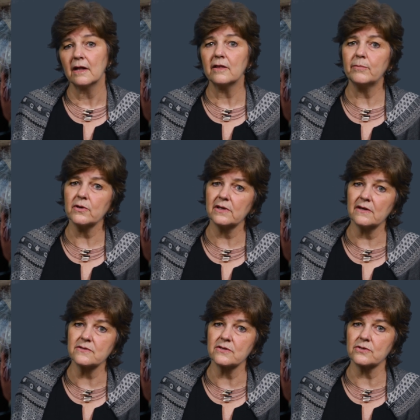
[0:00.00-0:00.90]
The book
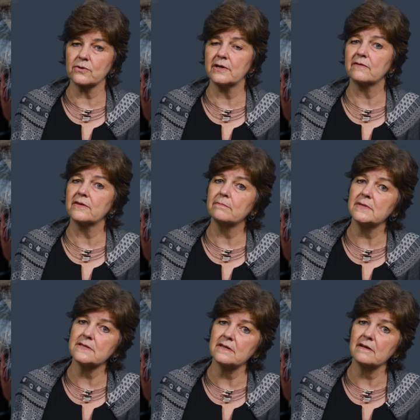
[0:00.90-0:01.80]
tells the story of the
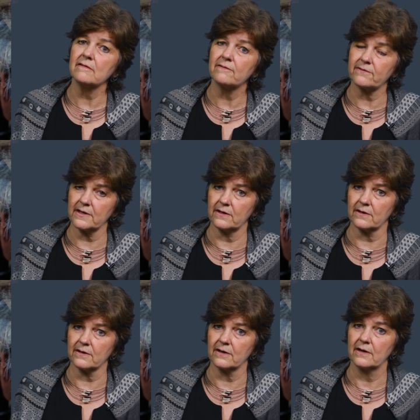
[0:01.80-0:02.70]
missing
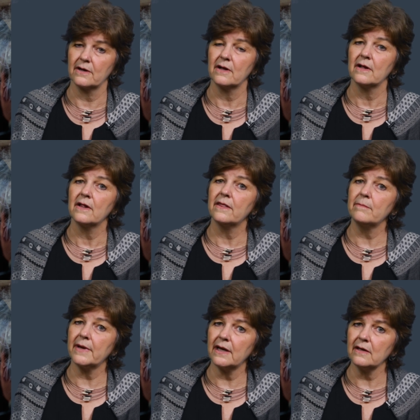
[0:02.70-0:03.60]
figure, the
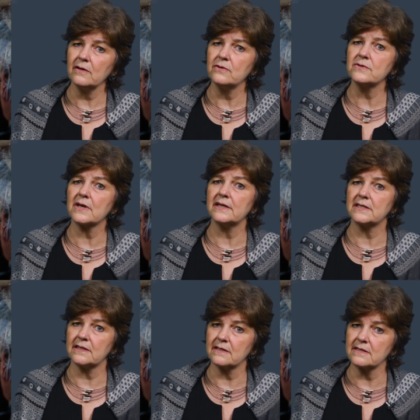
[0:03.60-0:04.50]
man whose
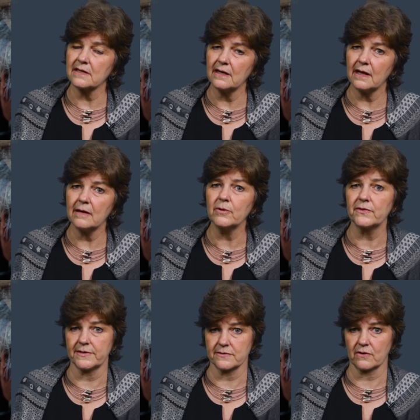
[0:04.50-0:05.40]
ideas
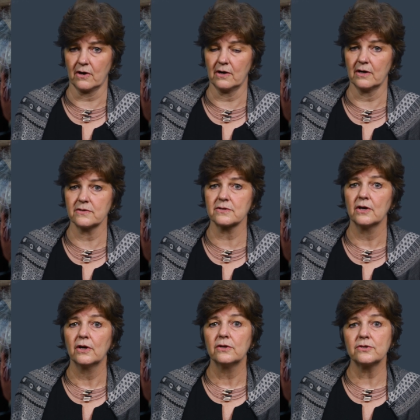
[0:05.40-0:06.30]
enabled this cause
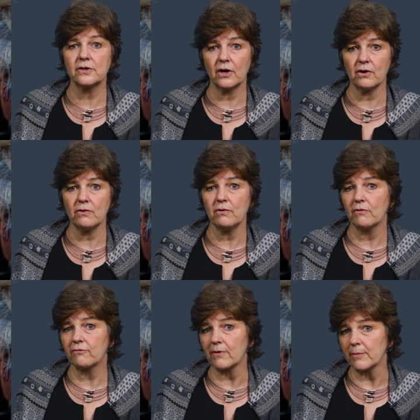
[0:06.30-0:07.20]
to go
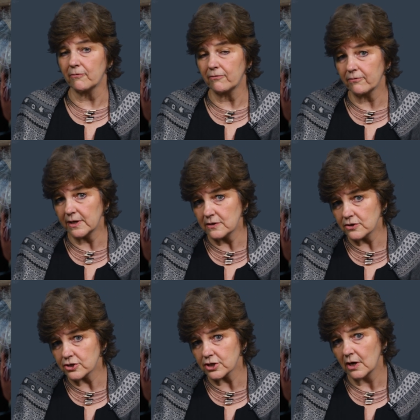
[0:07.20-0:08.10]
from a
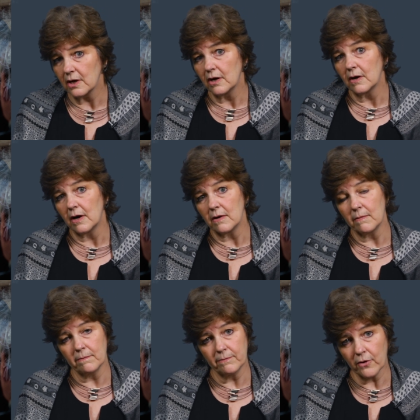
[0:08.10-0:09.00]
fringe
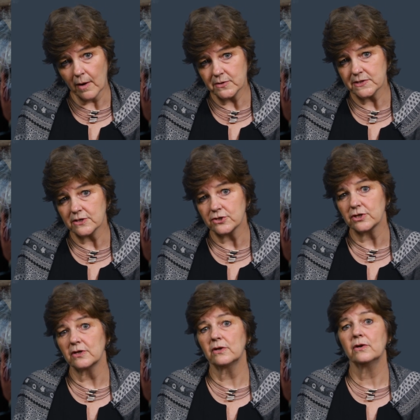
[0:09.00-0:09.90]

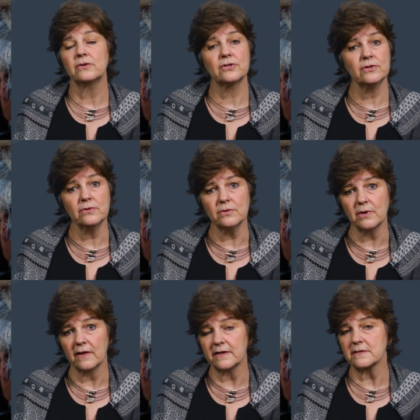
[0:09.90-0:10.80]
proposition to
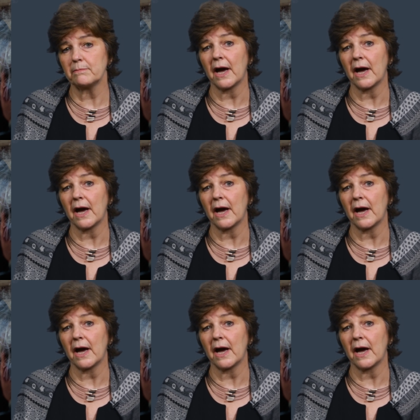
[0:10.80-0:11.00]
this